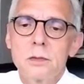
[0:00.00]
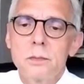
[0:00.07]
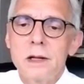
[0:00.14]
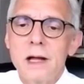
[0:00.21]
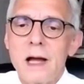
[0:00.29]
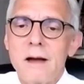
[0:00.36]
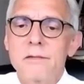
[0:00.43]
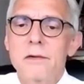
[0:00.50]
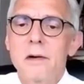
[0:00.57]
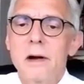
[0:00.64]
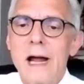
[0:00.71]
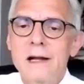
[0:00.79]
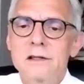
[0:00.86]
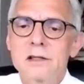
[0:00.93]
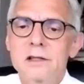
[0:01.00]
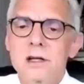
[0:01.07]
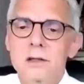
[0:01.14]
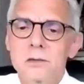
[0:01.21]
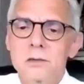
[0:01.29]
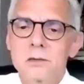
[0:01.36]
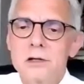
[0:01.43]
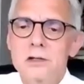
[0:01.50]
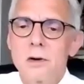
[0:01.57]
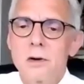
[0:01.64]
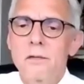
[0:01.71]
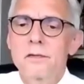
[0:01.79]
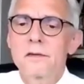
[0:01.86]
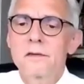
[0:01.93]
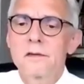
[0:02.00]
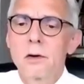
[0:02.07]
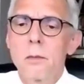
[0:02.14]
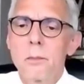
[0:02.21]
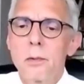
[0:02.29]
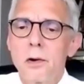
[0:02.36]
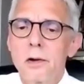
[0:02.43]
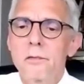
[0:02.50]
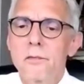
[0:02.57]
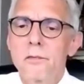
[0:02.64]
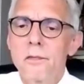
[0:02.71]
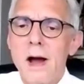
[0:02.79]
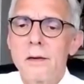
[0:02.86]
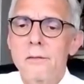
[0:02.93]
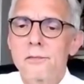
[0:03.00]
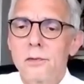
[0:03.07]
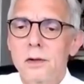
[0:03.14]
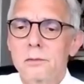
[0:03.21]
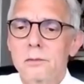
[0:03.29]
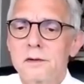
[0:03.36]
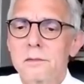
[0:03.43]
2B have a hazard ratio of 0.51